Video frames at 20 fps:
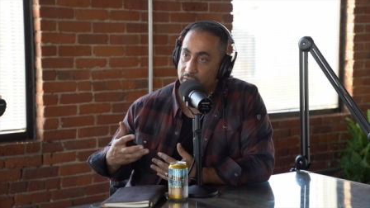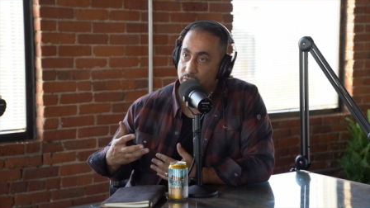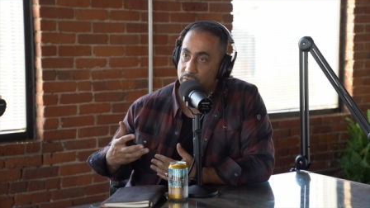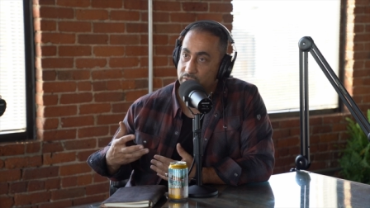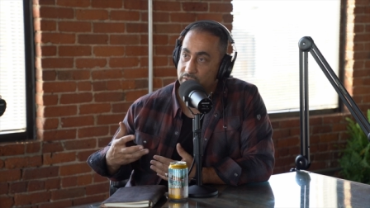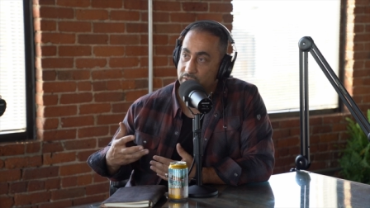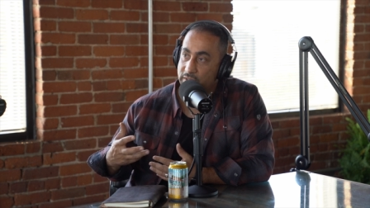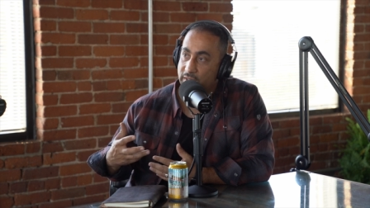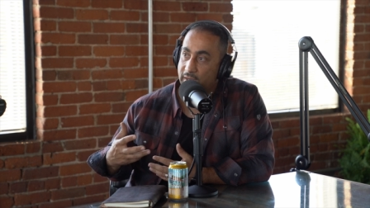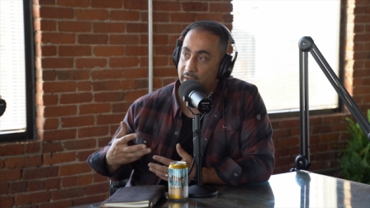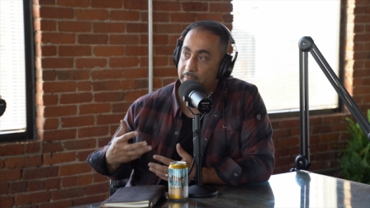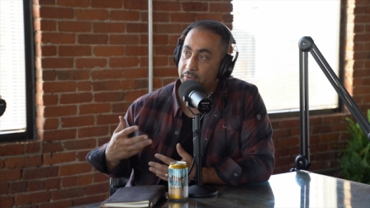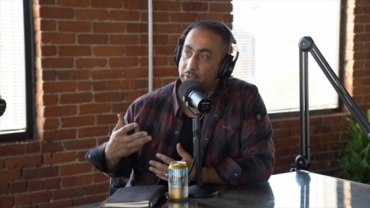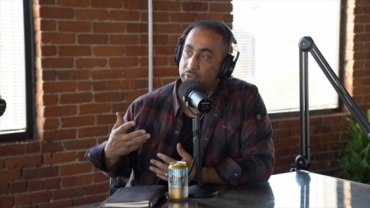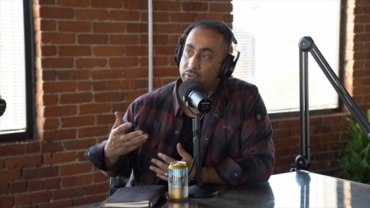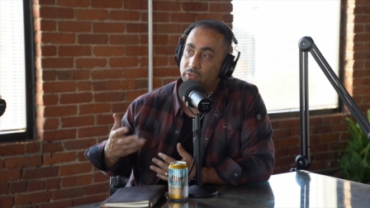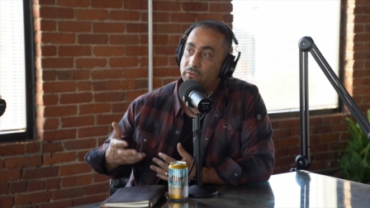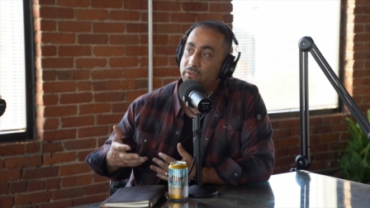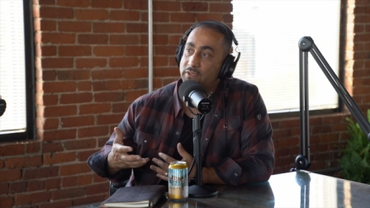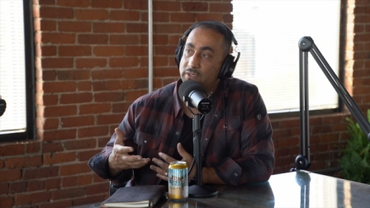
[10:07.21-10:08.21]
You see
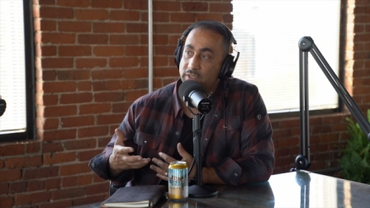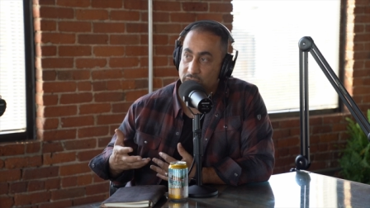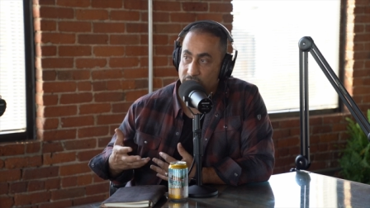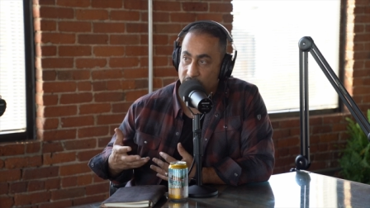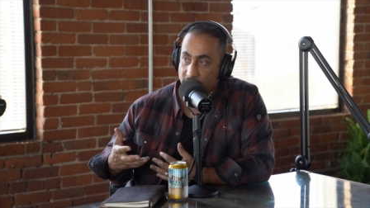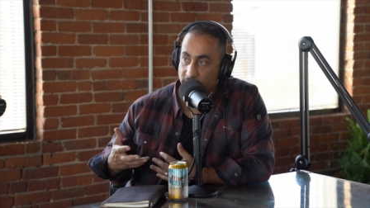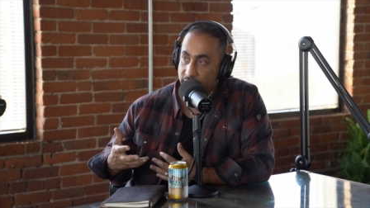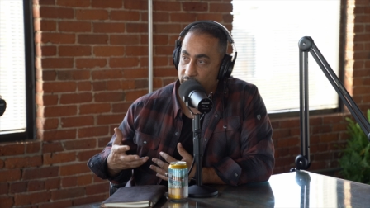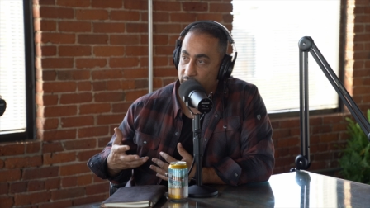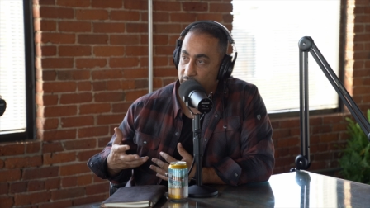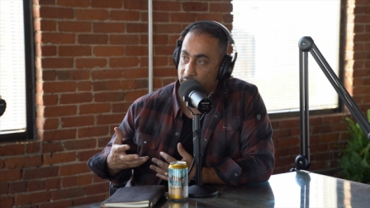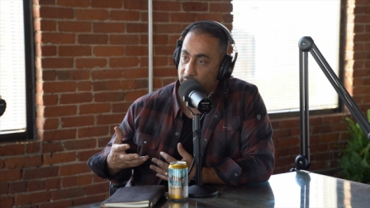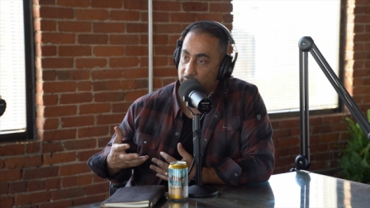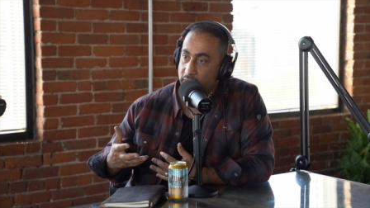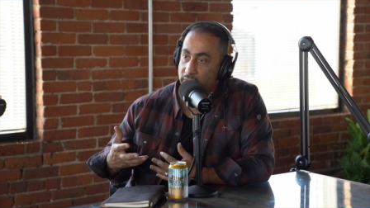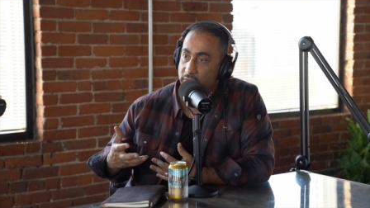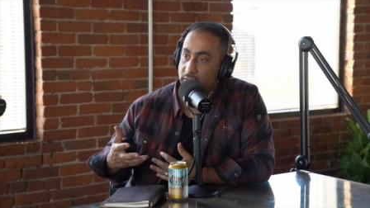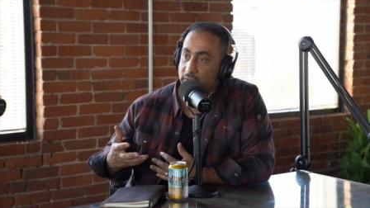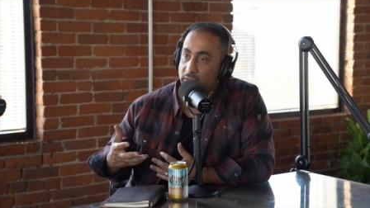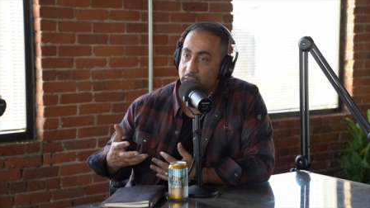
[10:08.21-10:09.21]
opportunities differently.